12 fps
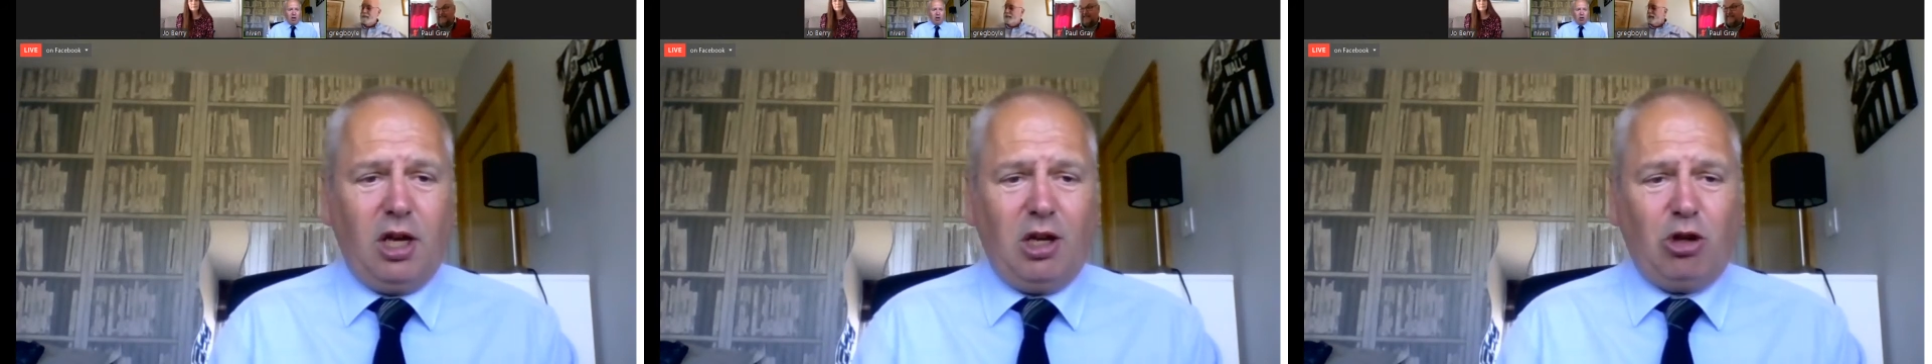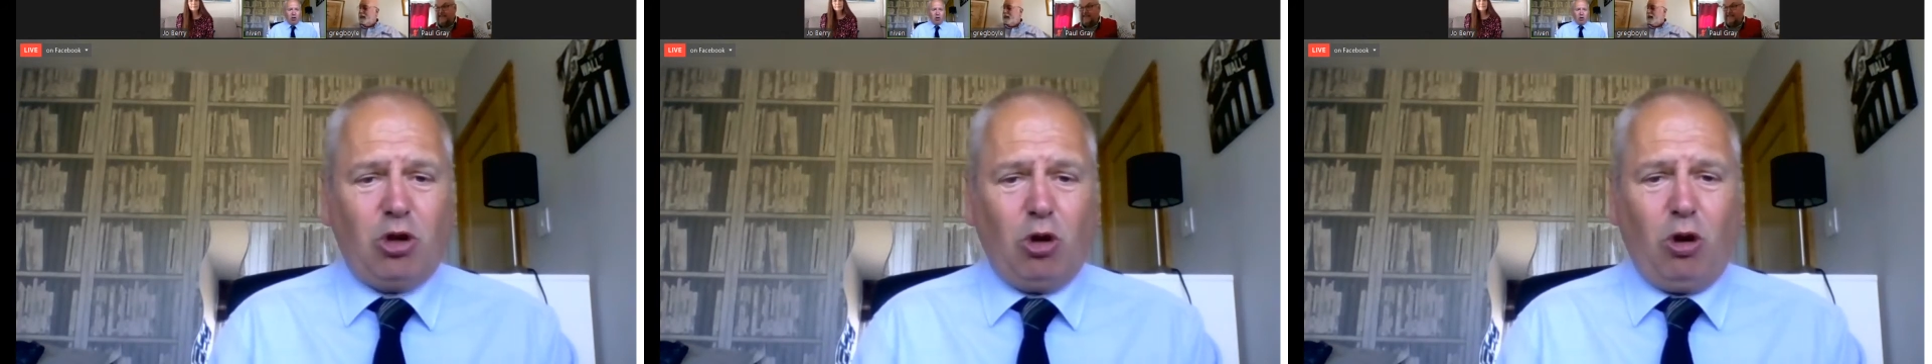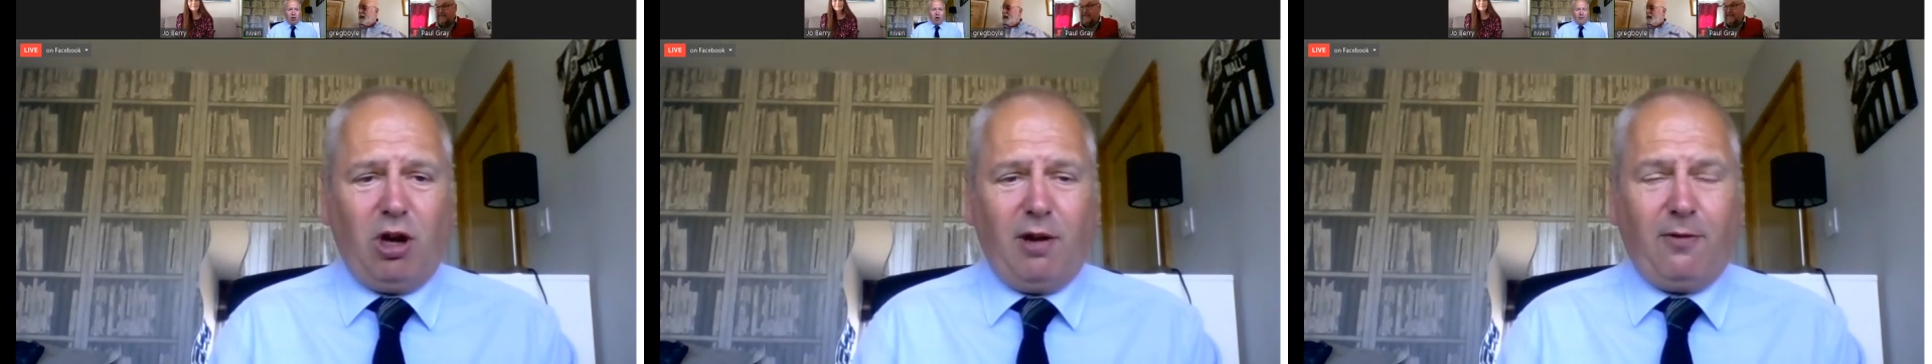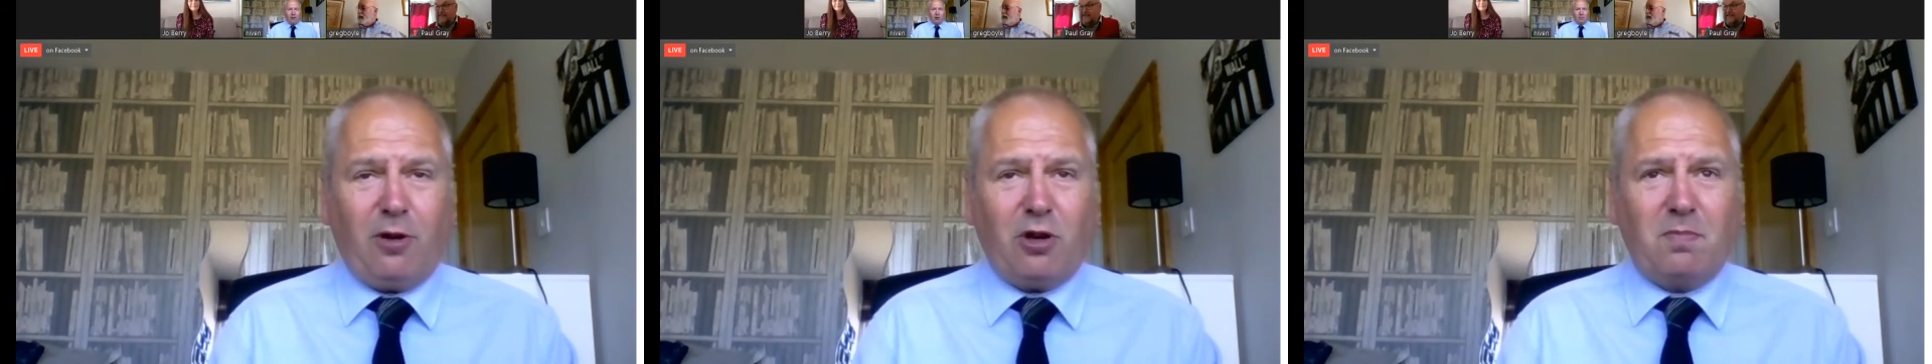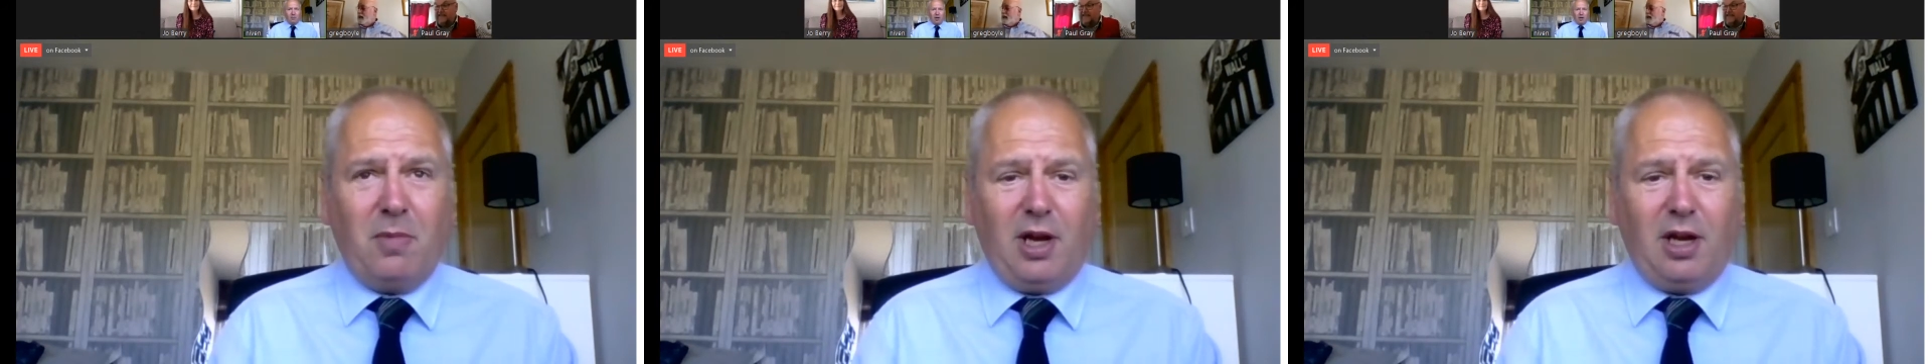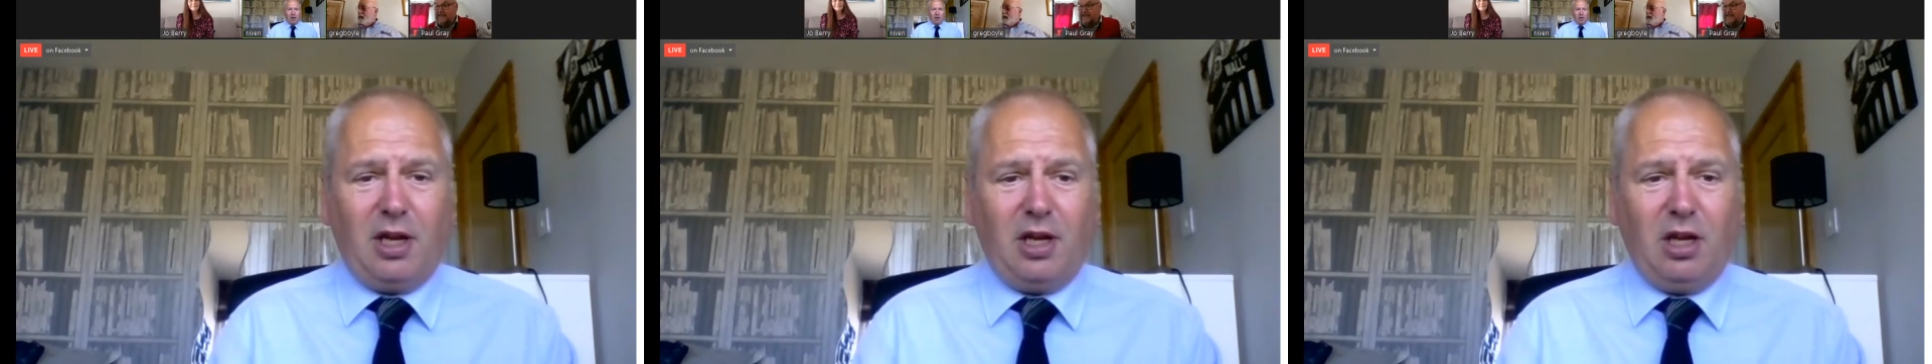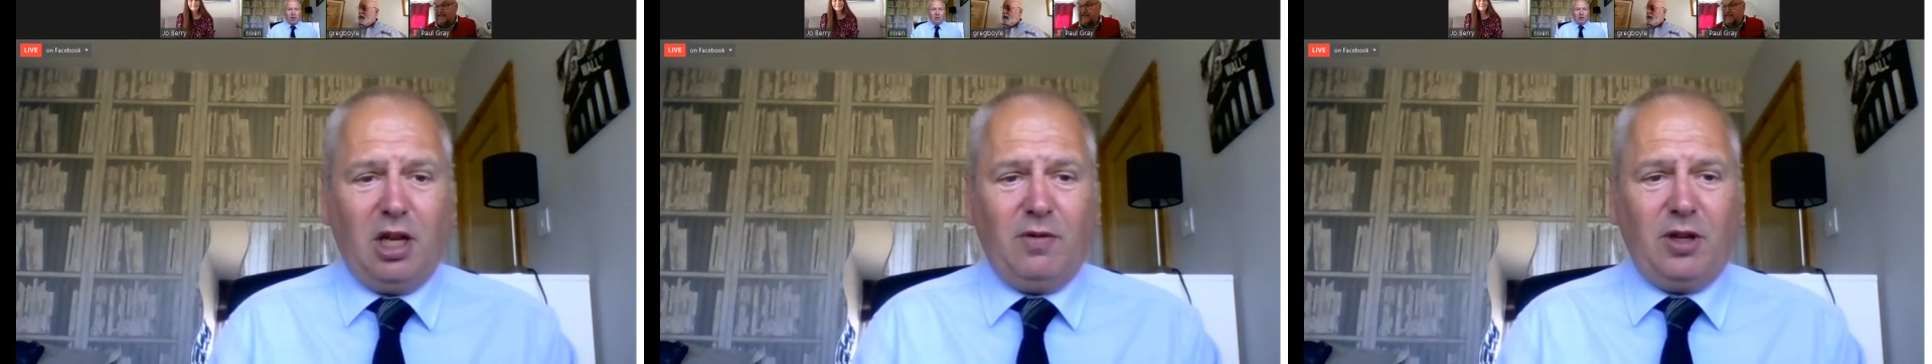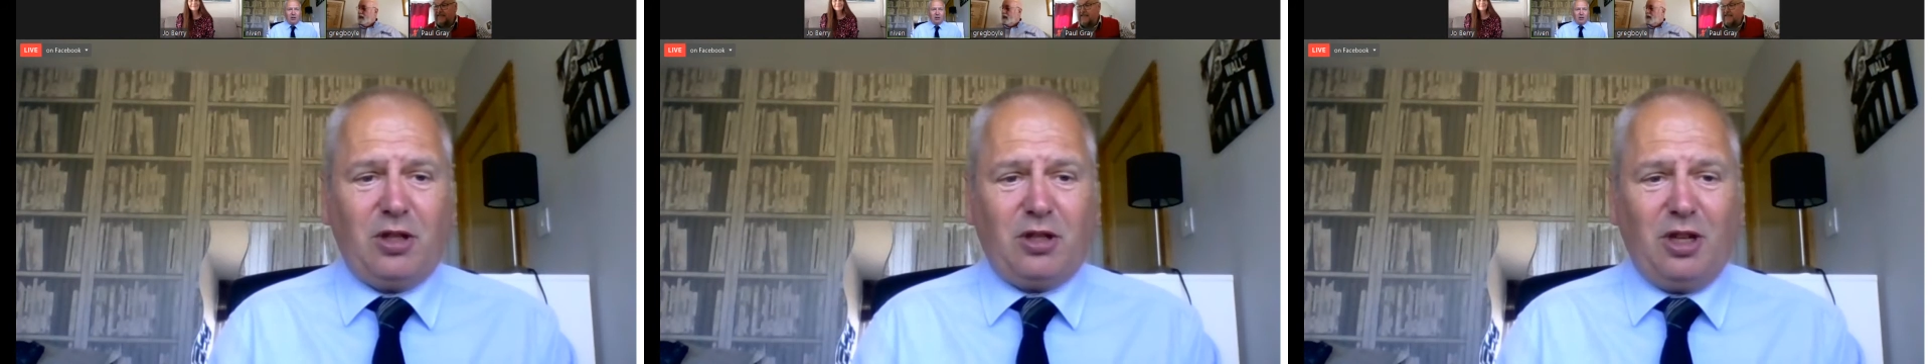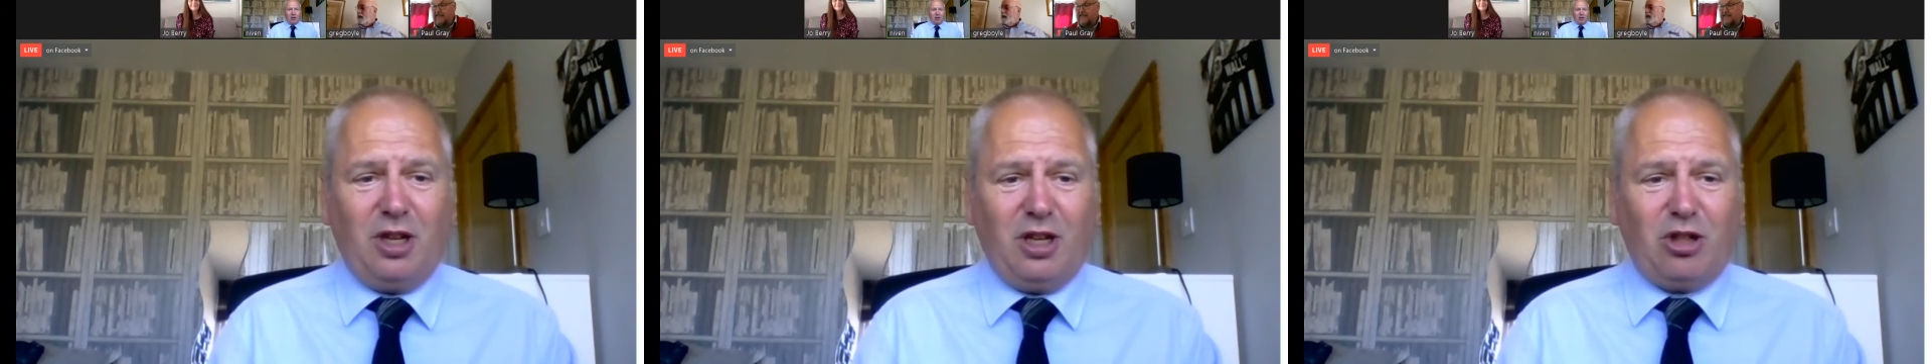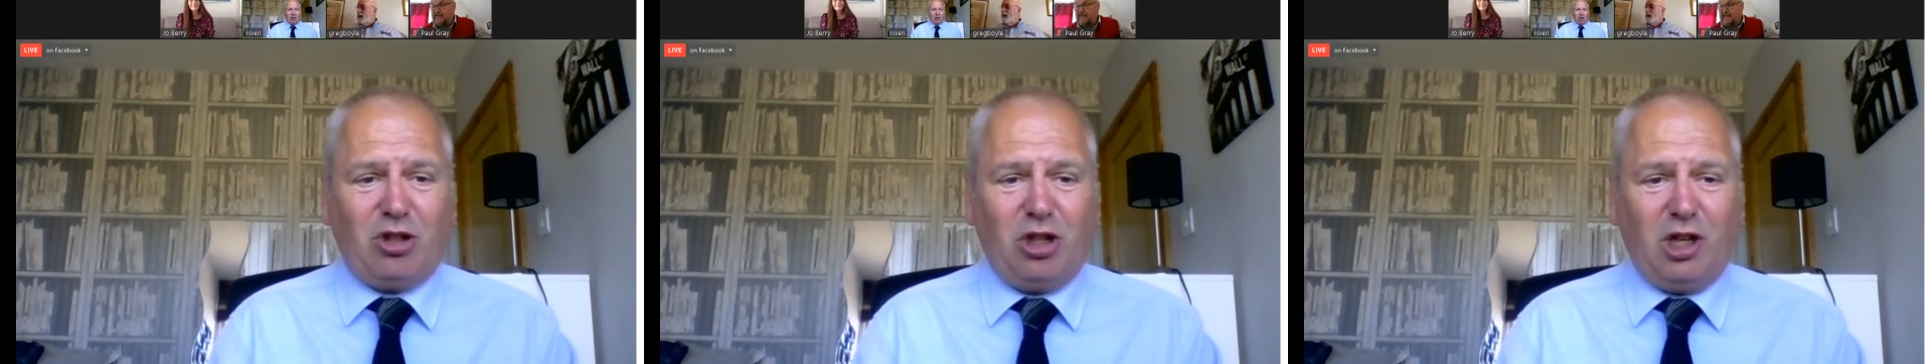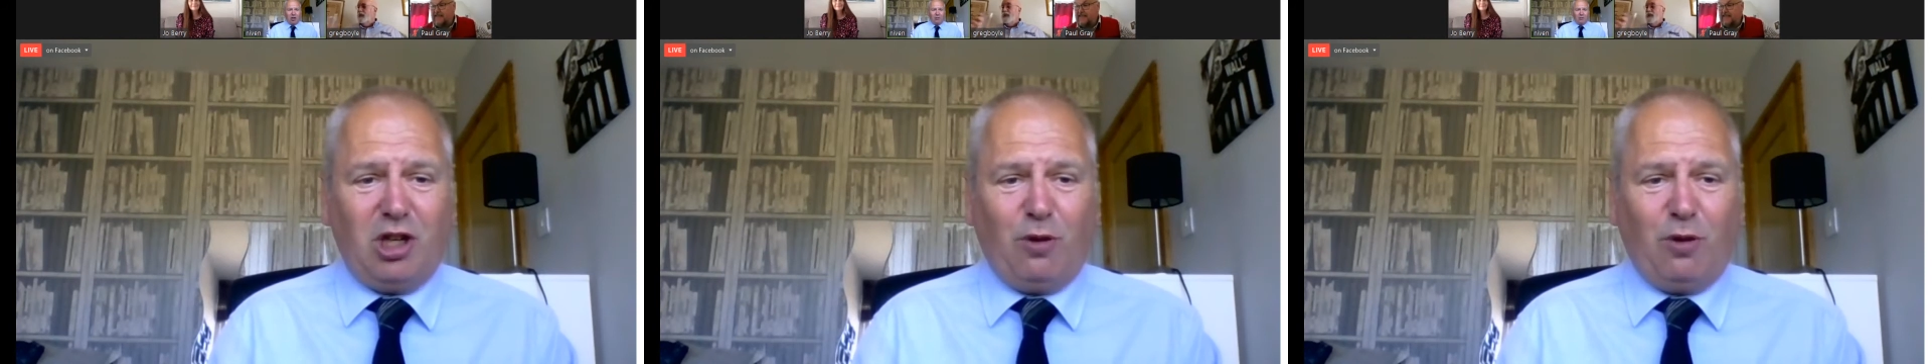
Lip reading: Jo, I first met in Livingston last year,